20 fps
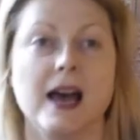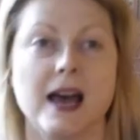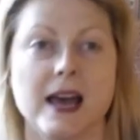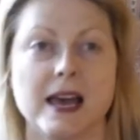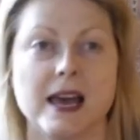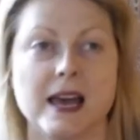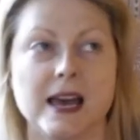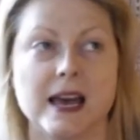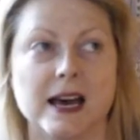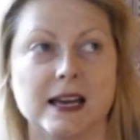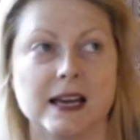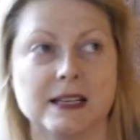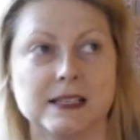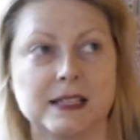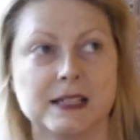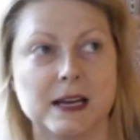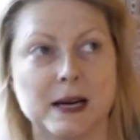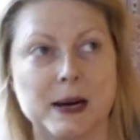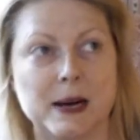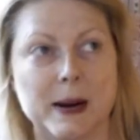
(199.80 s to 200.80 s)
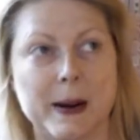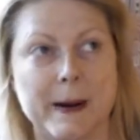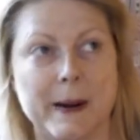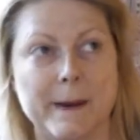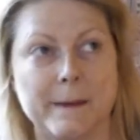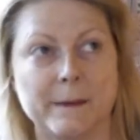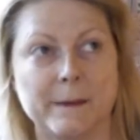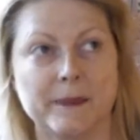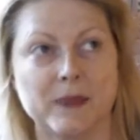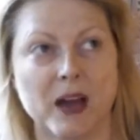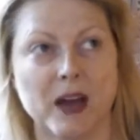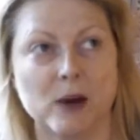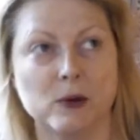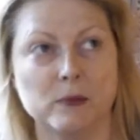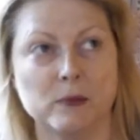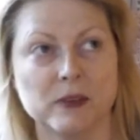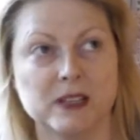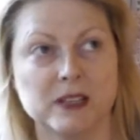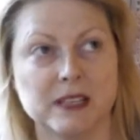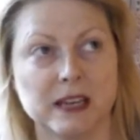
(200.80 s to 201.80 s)
And um, I will
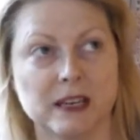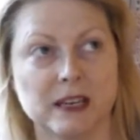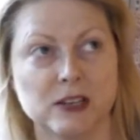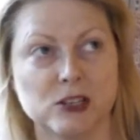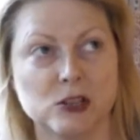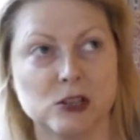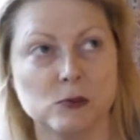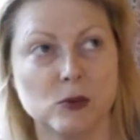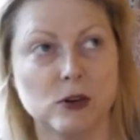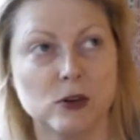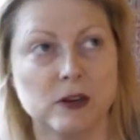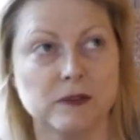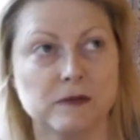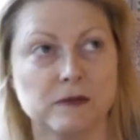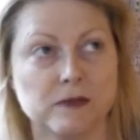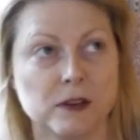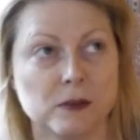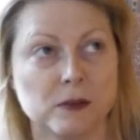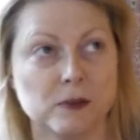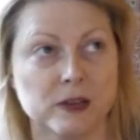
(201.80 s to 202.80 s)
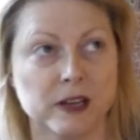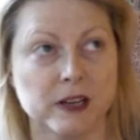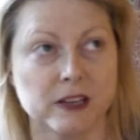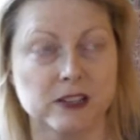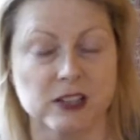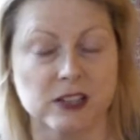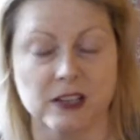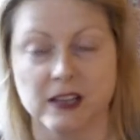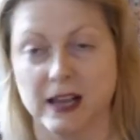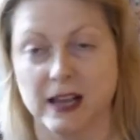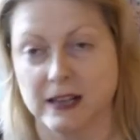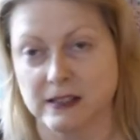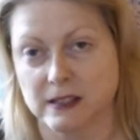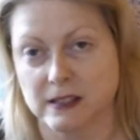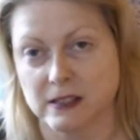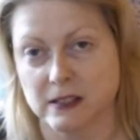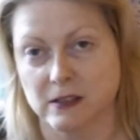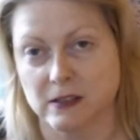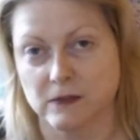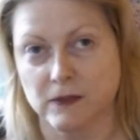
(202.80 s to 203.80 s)
be taking two more film production
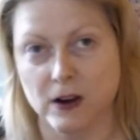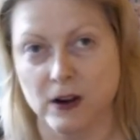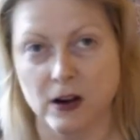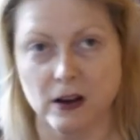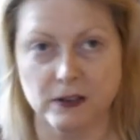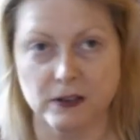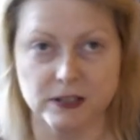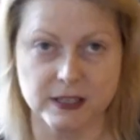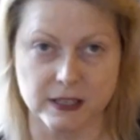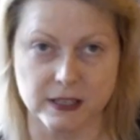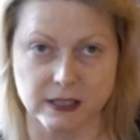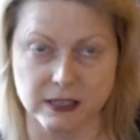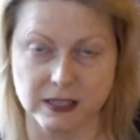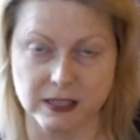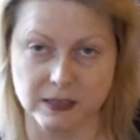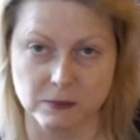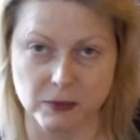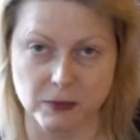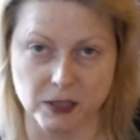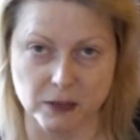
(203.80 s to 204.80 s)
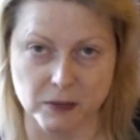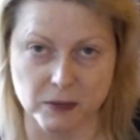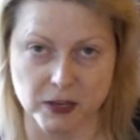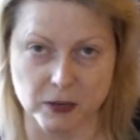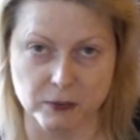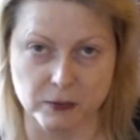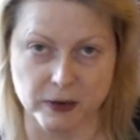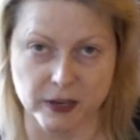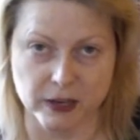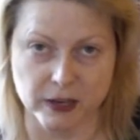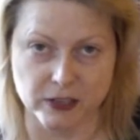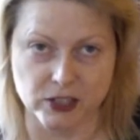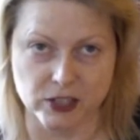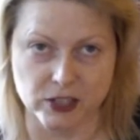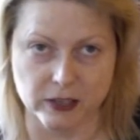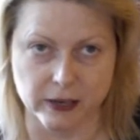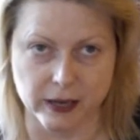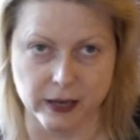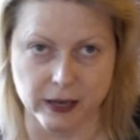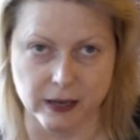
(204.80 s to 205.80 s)
classes in the fall 16 millimeter
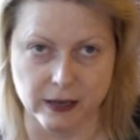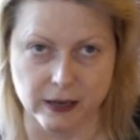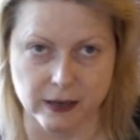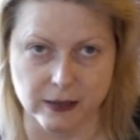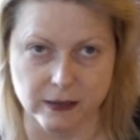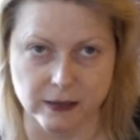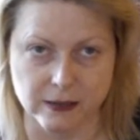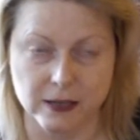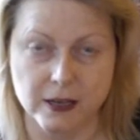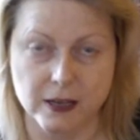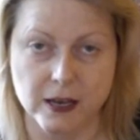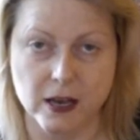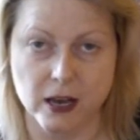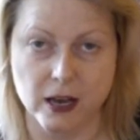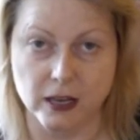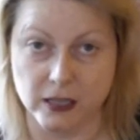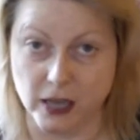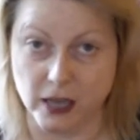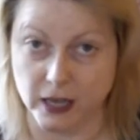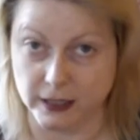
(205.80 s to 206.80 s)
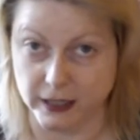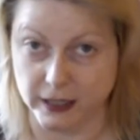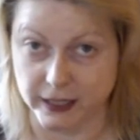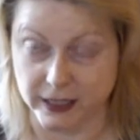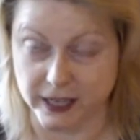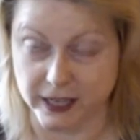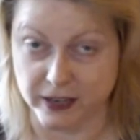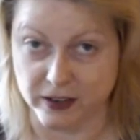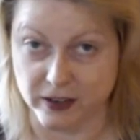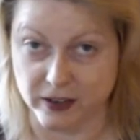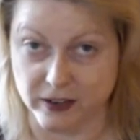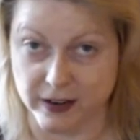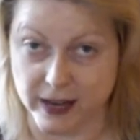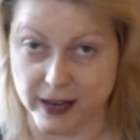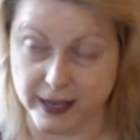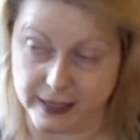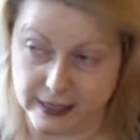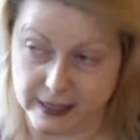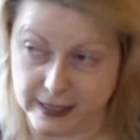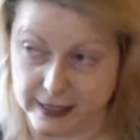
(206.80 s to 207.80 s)
production and nonlinear
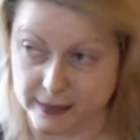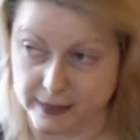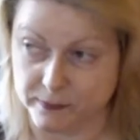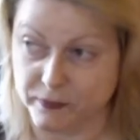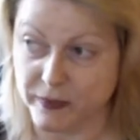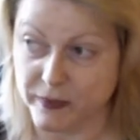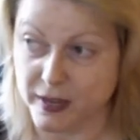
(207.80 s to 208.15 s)
editing.